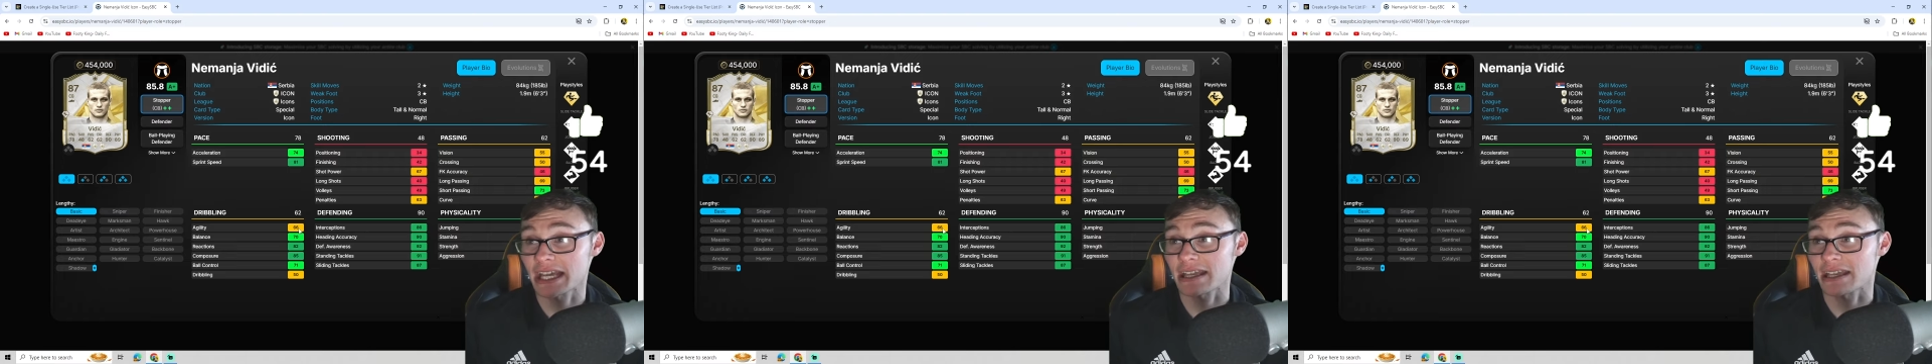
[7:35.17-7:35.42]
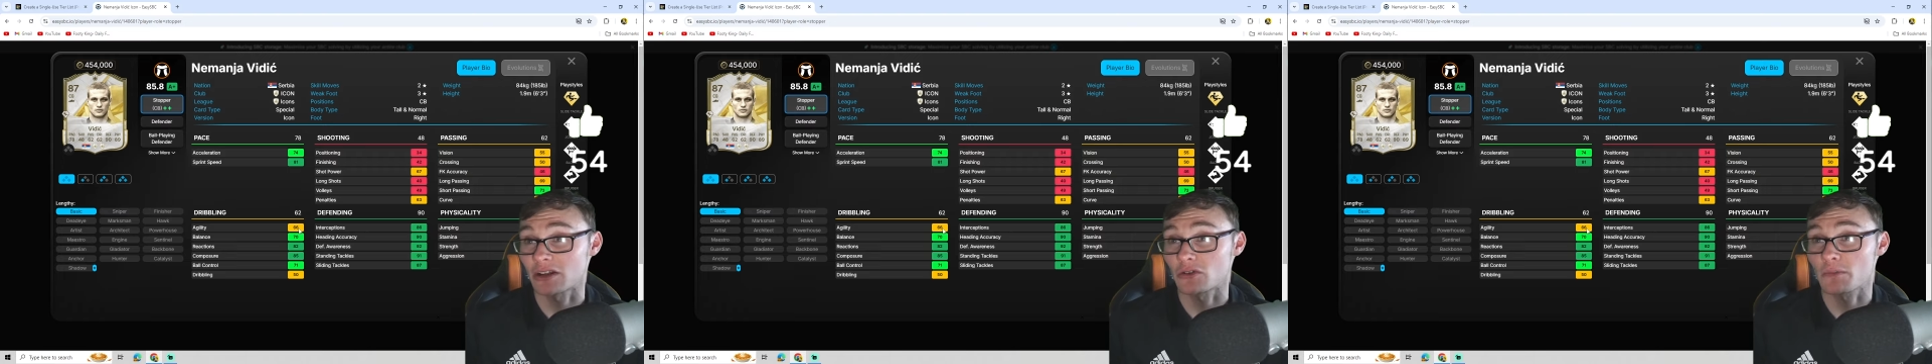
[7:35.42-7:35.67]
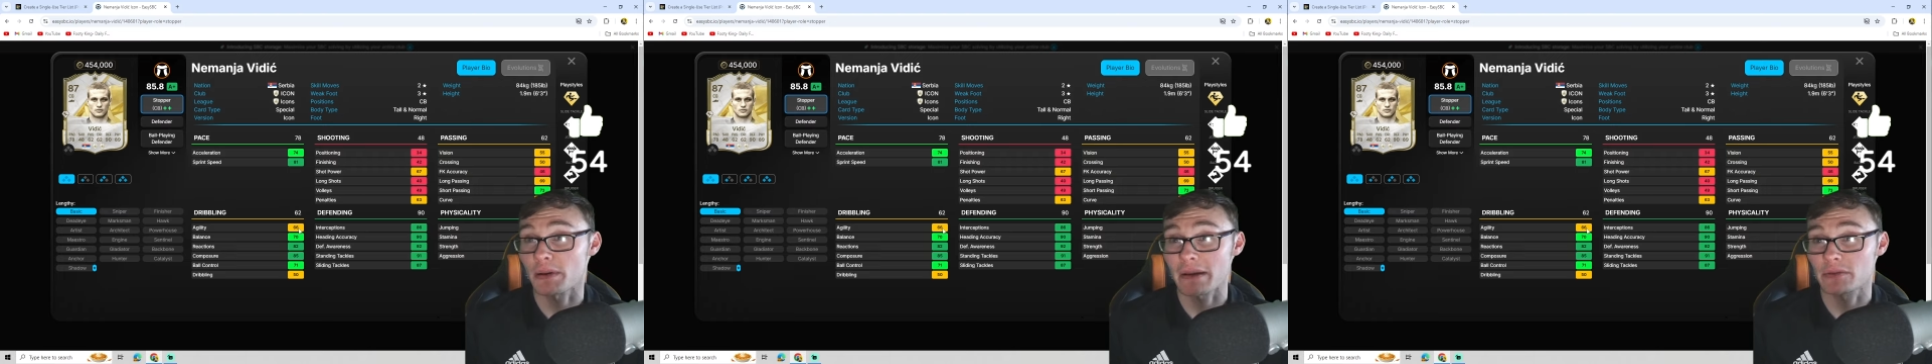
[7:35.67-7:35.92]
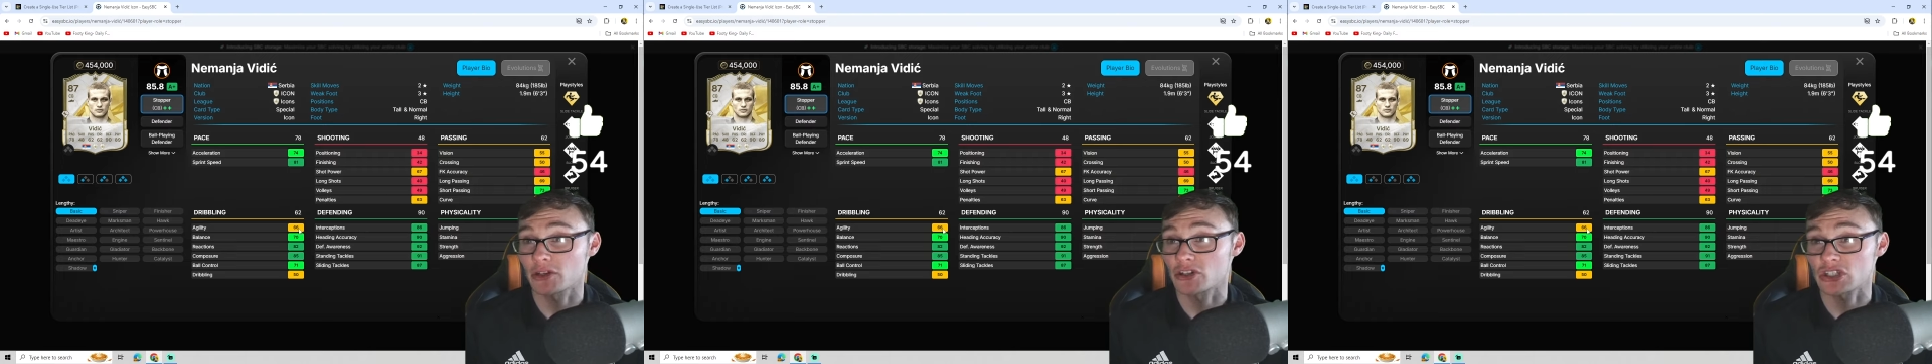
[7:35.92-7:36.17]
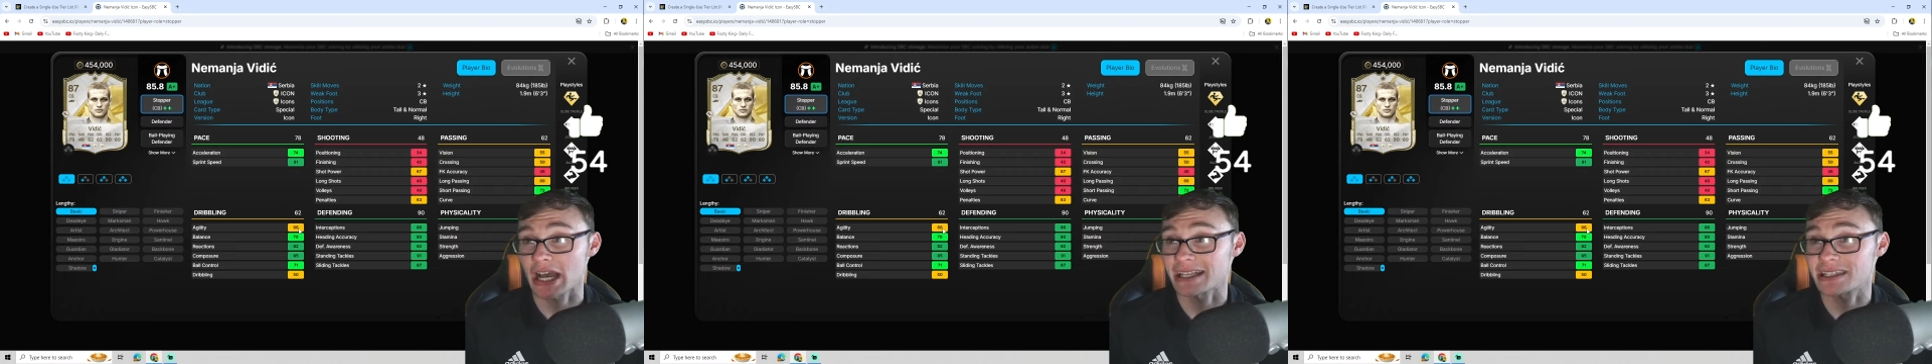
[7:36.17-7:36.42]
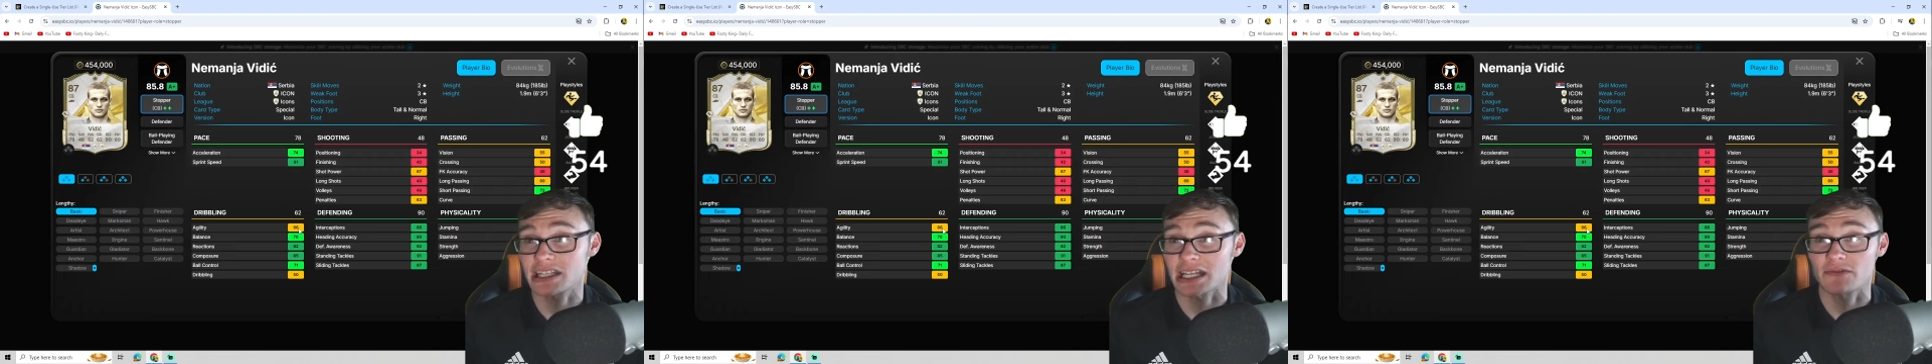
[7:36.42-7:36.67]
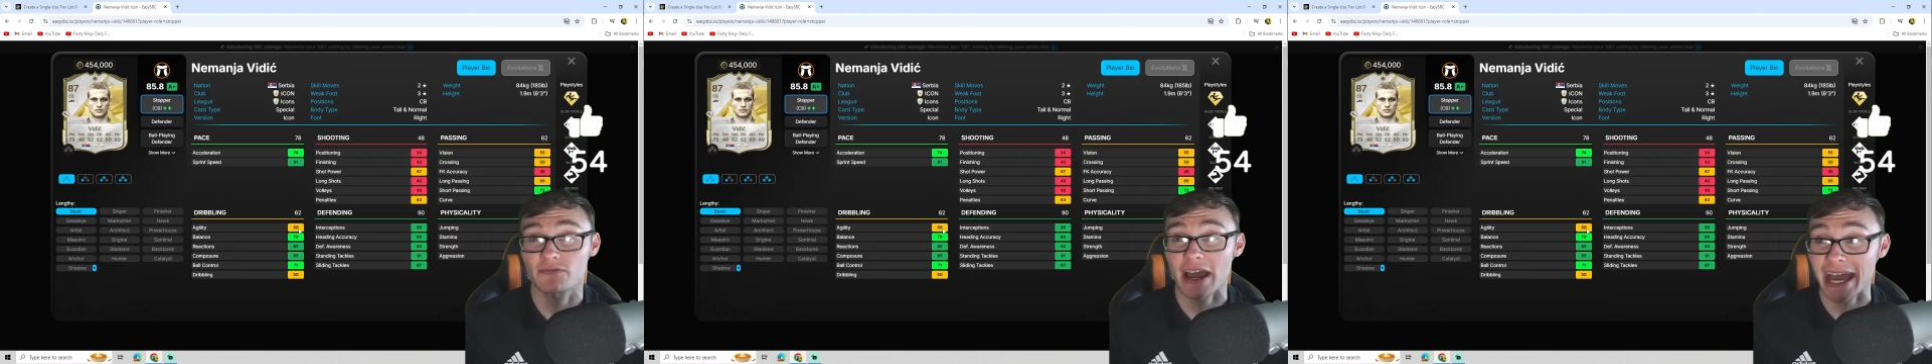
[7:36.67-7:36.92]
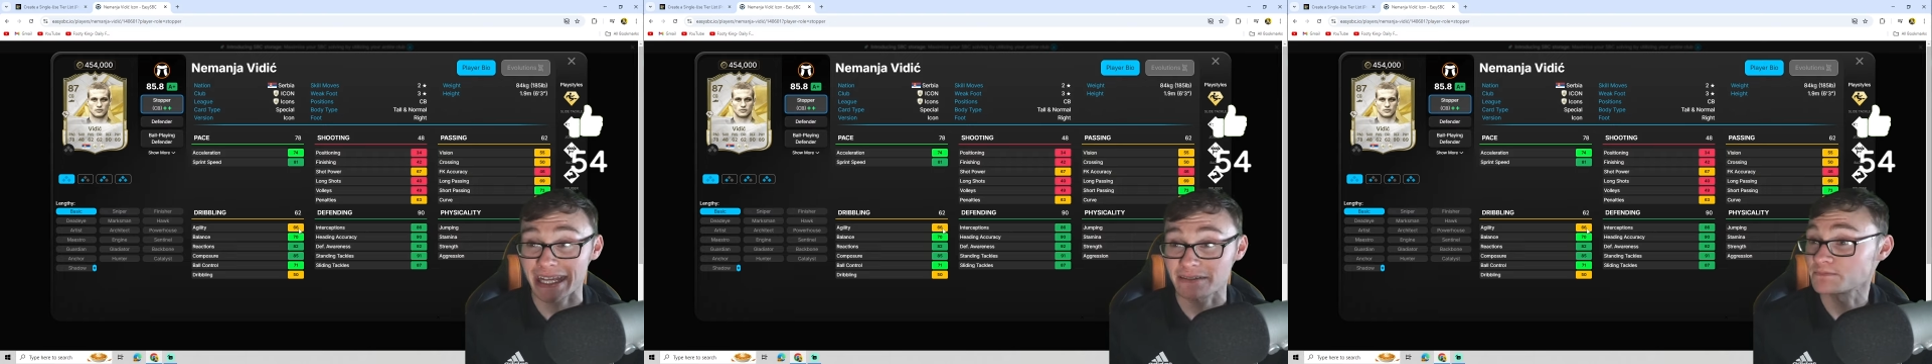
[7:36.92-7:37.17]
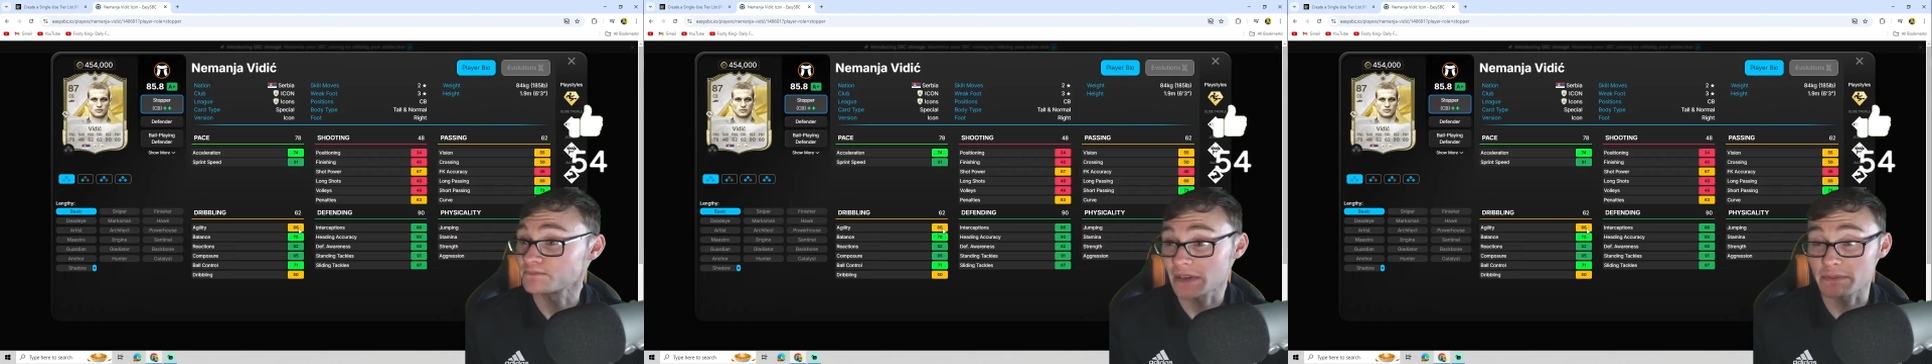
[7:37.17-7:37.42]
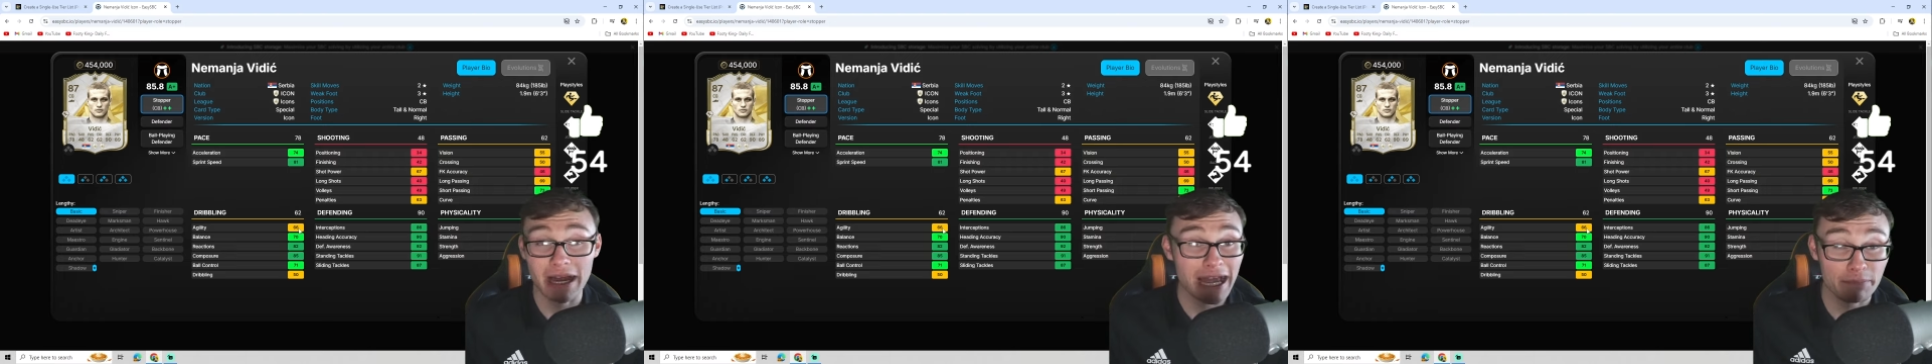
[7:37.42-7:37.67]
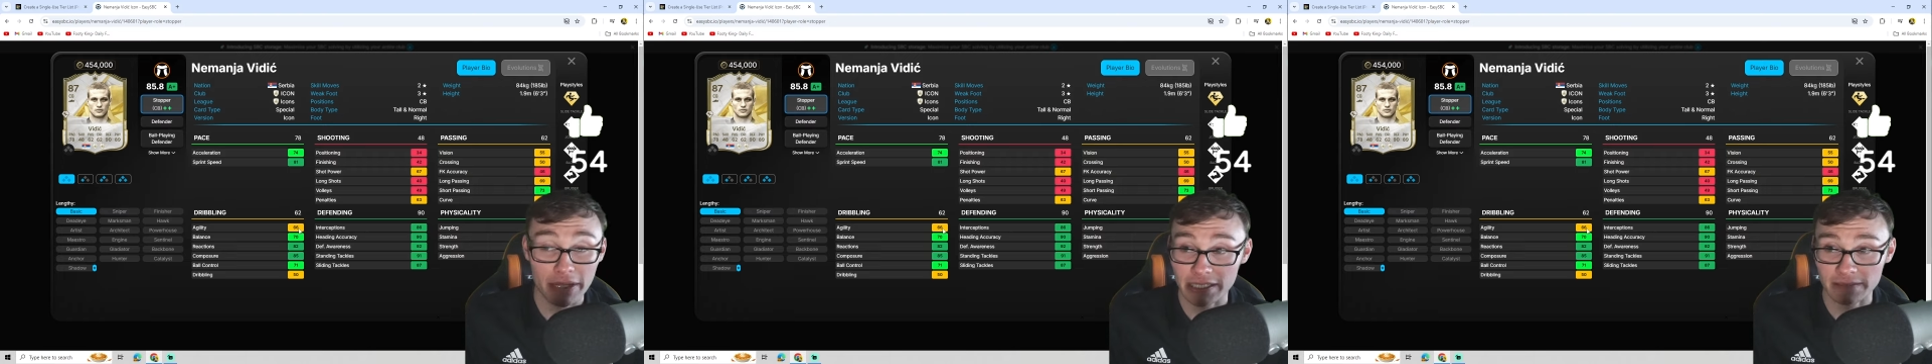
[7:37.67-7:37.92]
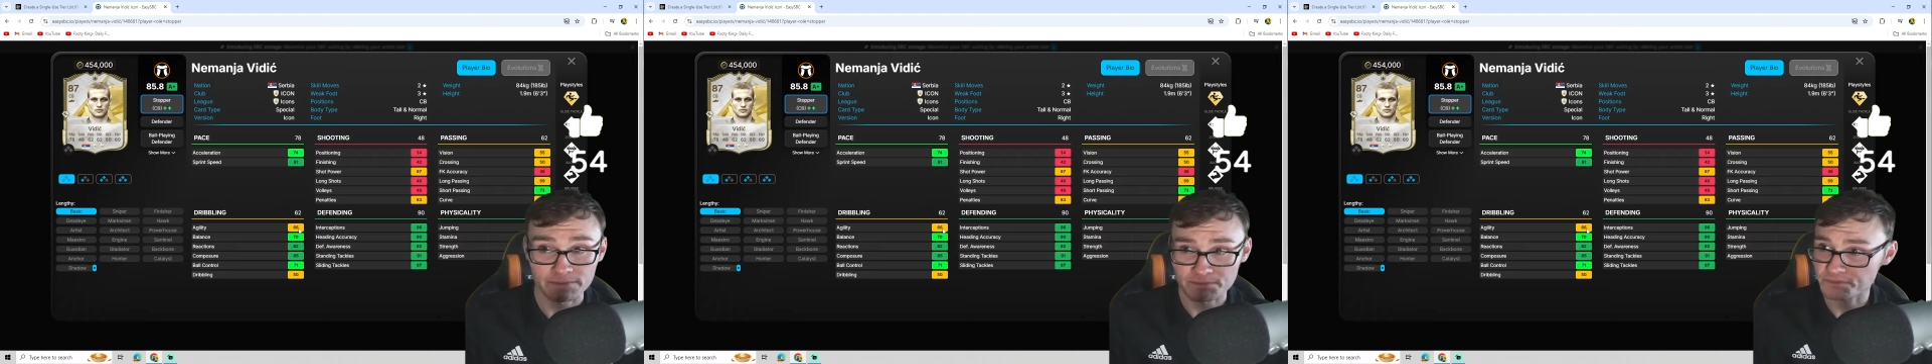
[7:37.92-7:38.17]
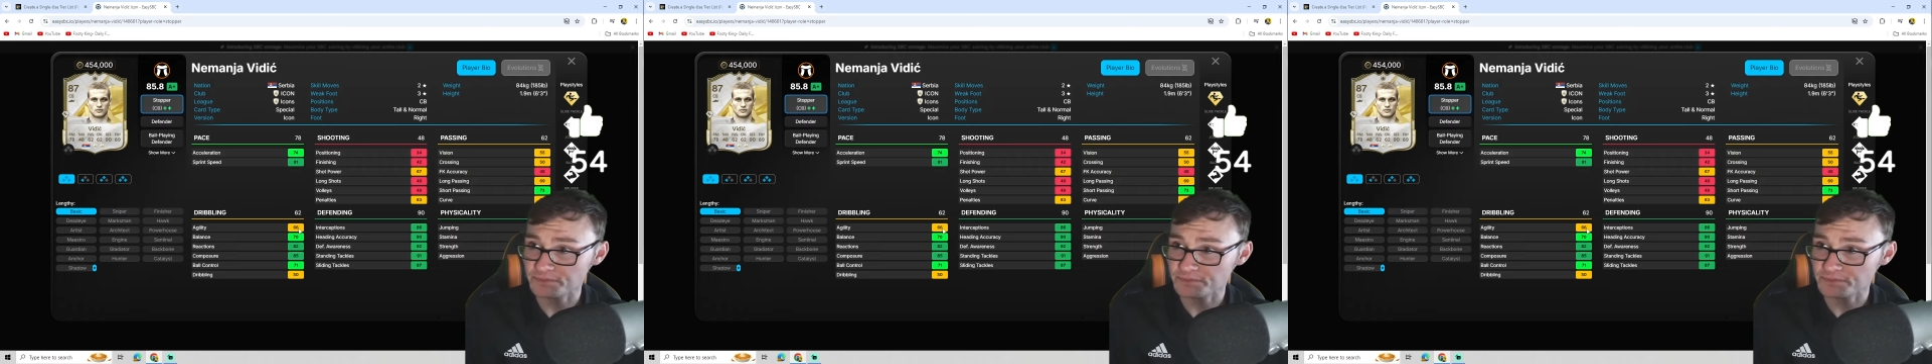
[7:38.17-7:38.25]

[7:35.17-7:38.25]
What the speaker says: you know, combined with other stats, it's fine, in my opinion.